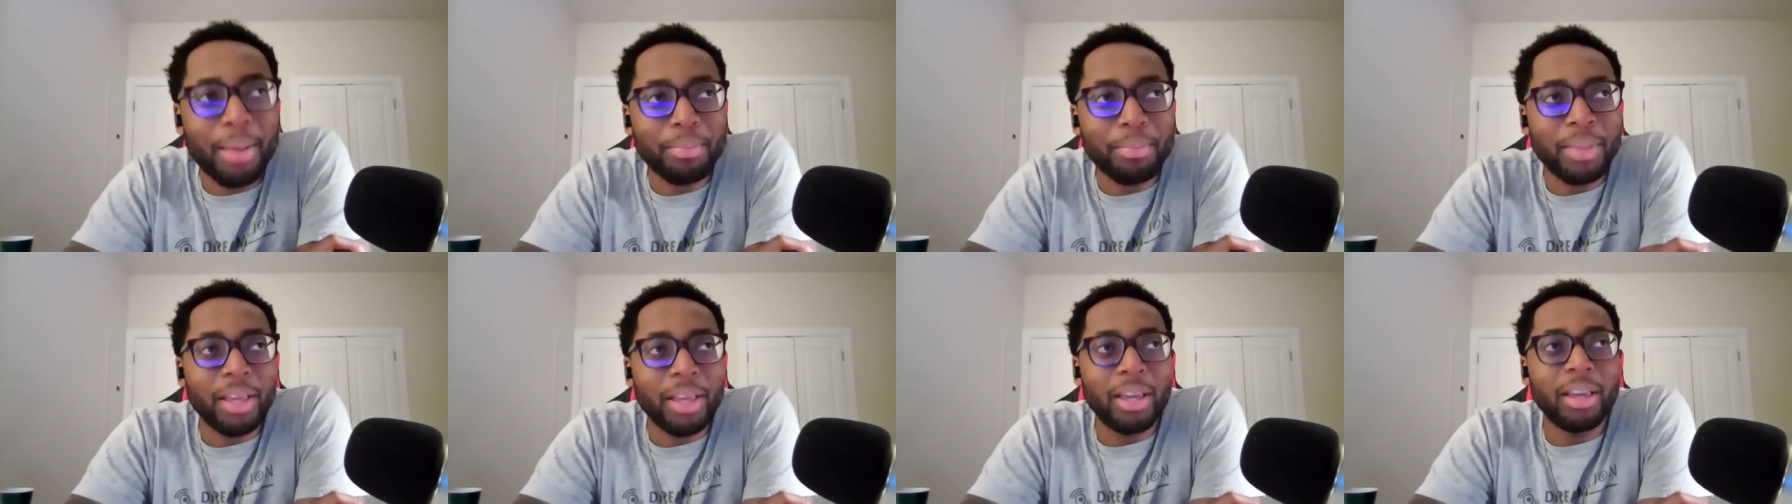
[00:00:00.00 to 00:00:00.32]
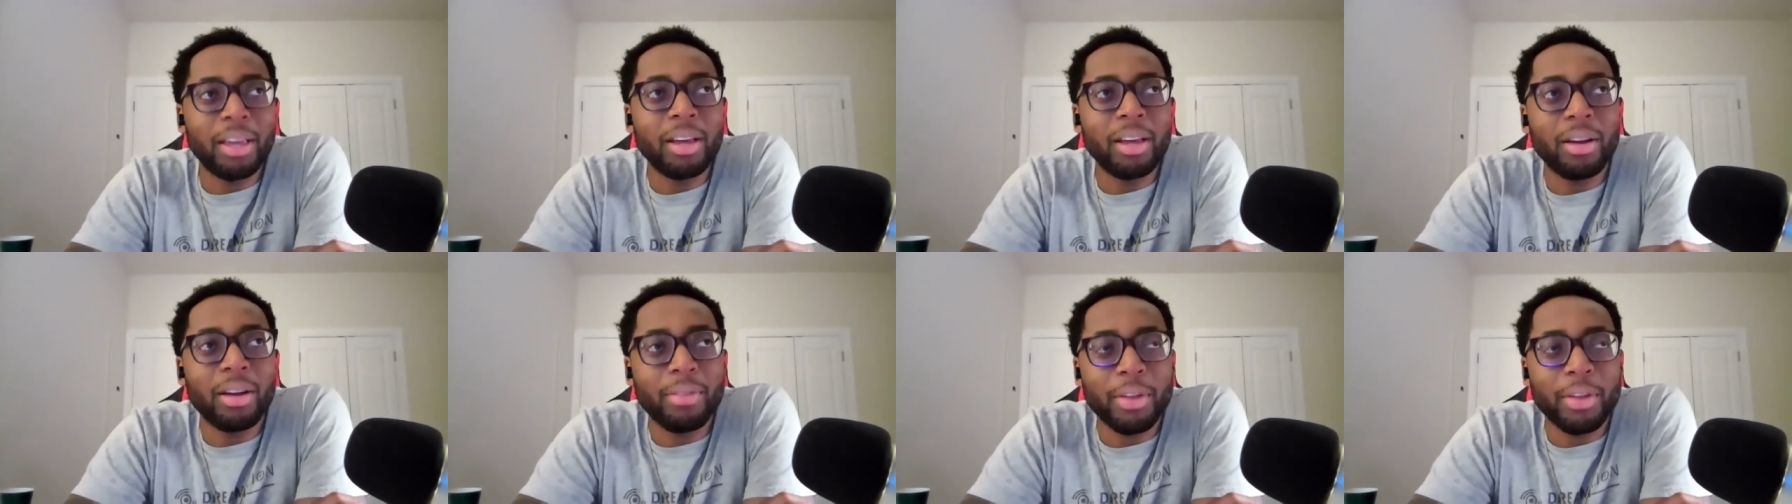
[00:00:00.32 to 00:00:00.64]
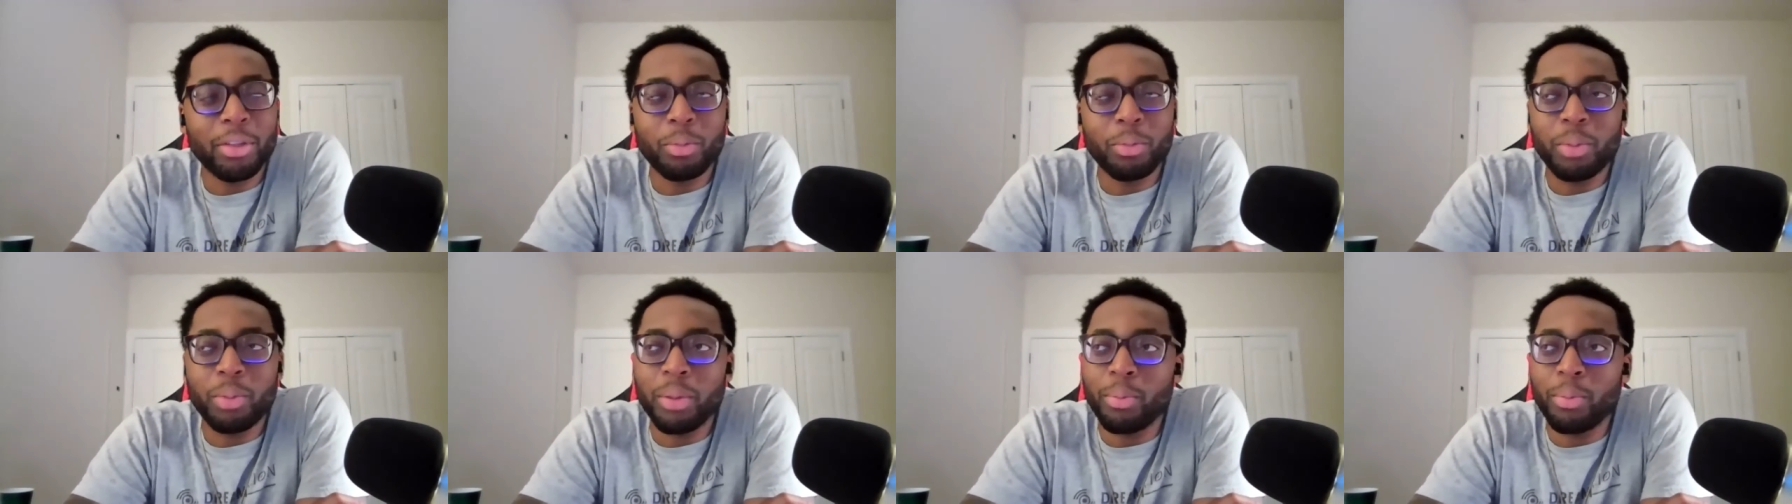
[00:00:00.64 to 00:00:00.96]
I'm thinking of
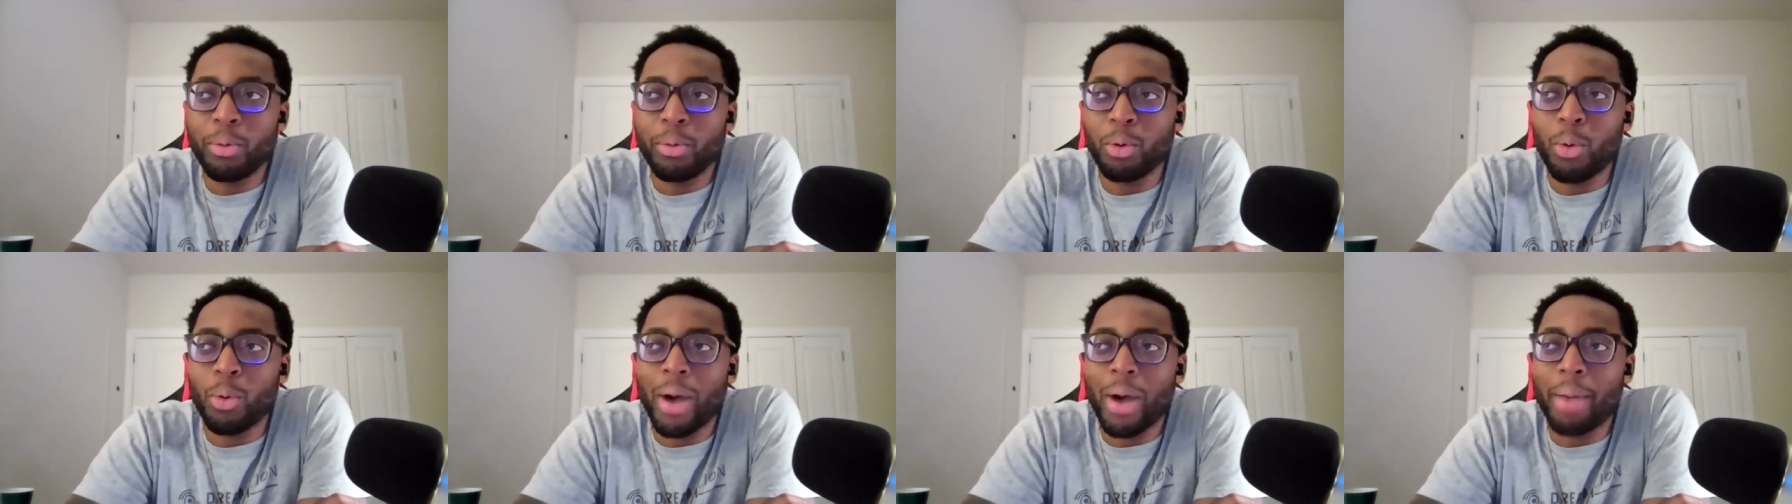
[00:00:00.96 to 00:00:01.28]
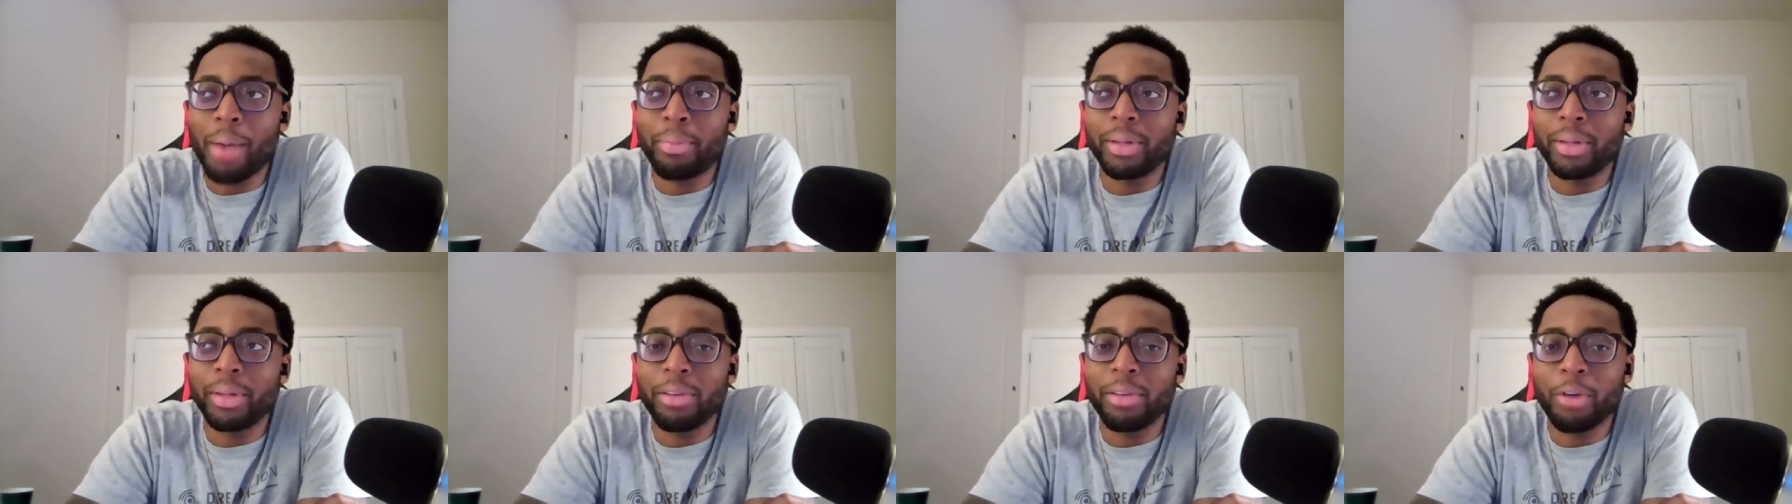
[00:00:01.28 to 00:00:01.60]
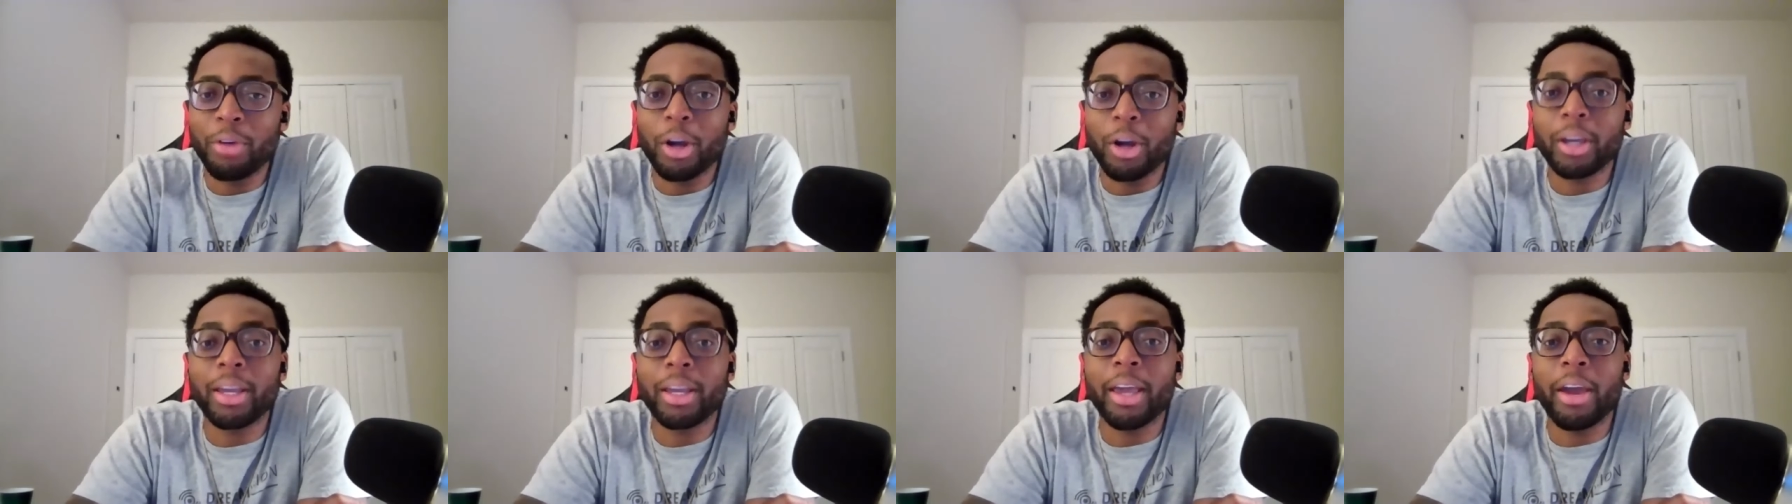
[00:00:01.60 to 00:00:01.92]
other people who I
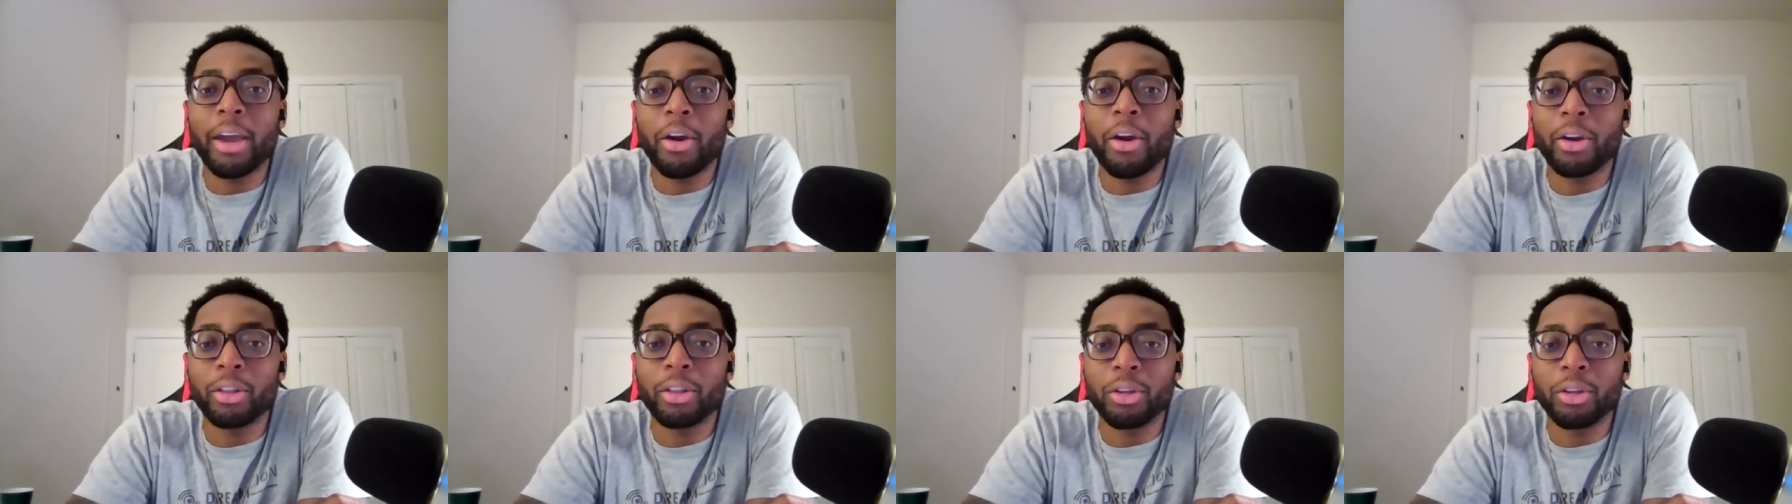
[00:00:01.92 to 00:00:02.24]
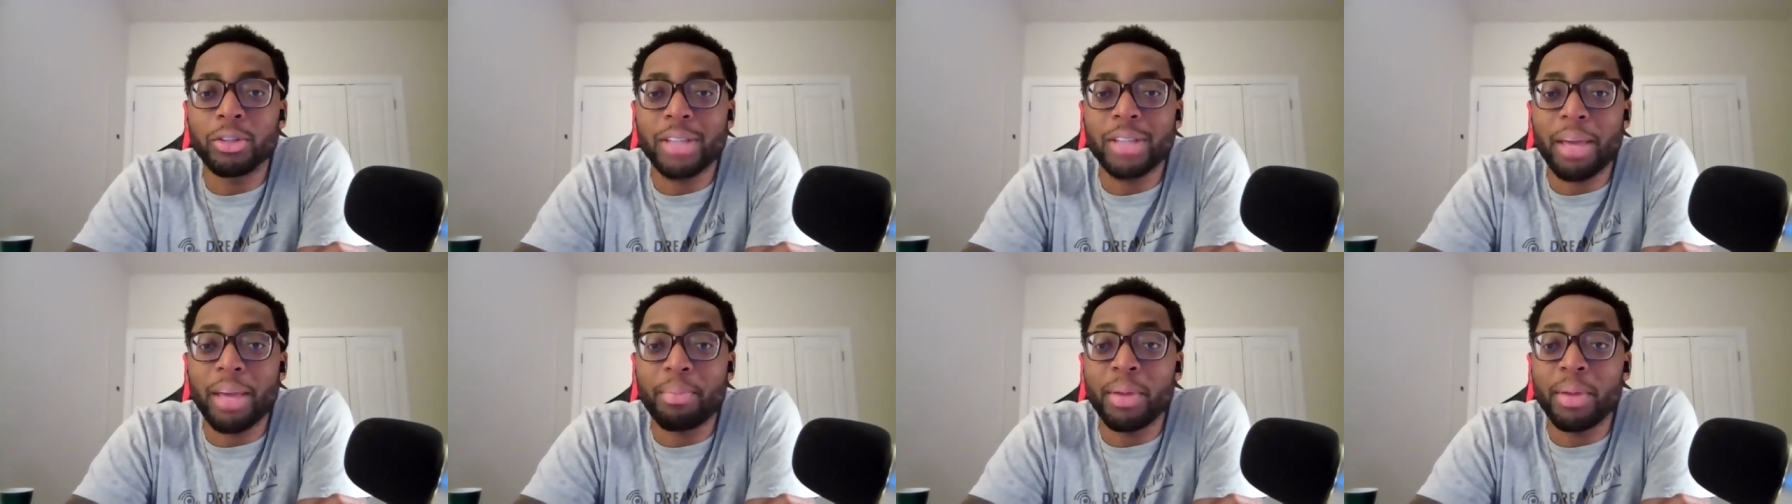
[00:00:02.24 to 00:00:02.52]
believe are characters